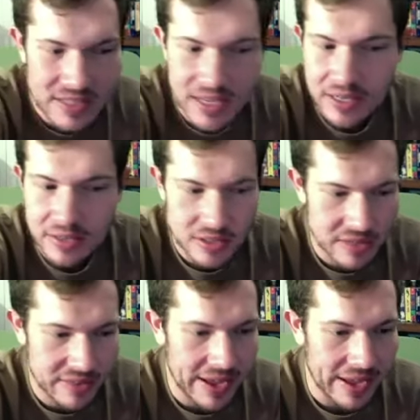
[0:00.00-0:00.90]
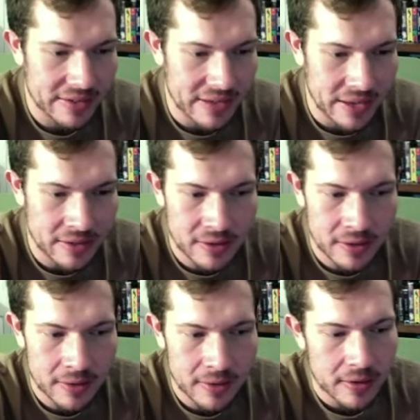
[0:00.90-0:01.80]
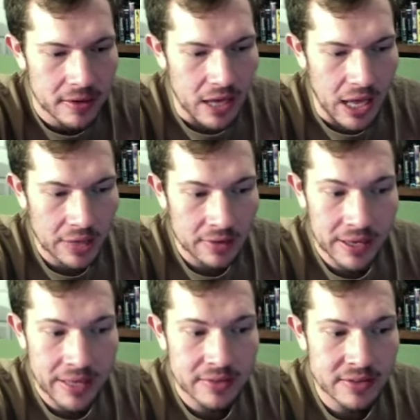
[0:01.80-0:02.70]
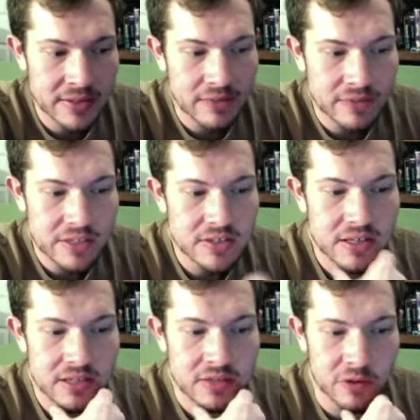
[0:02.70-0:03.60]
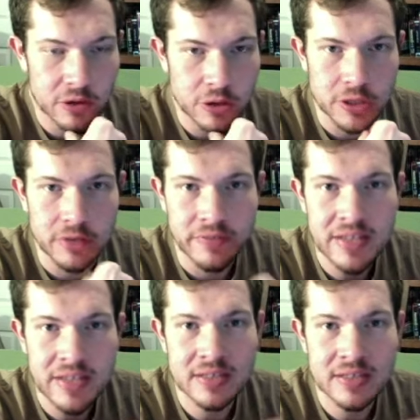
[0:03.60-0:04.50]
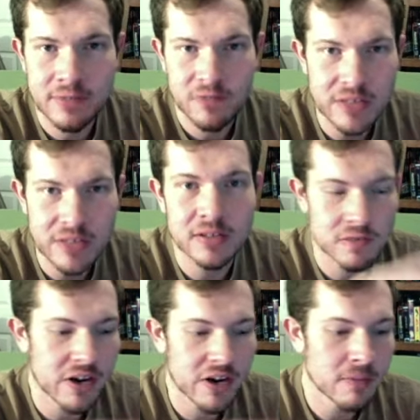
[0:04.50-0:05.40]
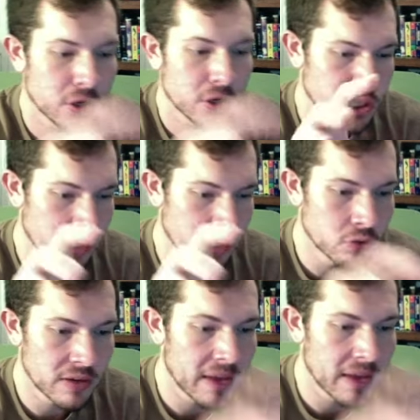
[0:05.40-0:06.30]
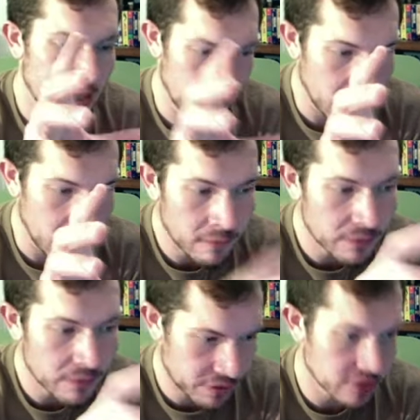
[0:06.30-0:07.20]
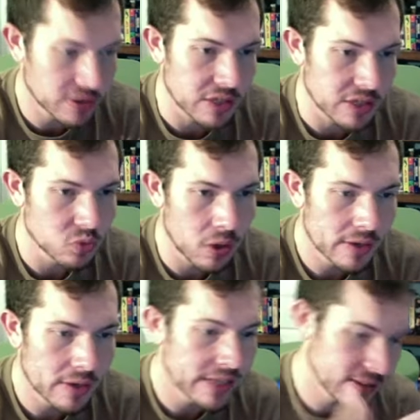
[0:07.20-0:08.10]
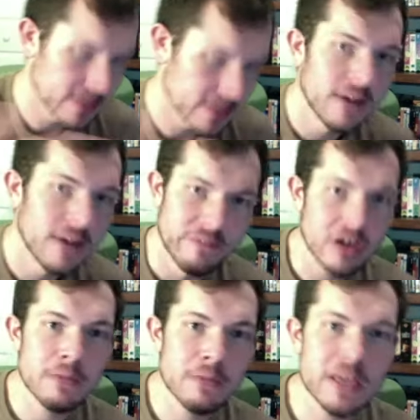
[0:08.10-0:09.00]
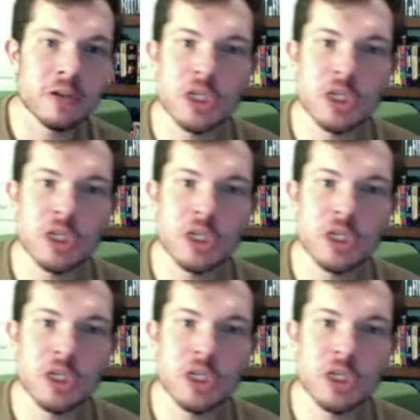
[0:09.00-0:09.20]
get into that. And uh, unlike the seventy-six version, this feels very much like a remake of the thirties one. It's very Peter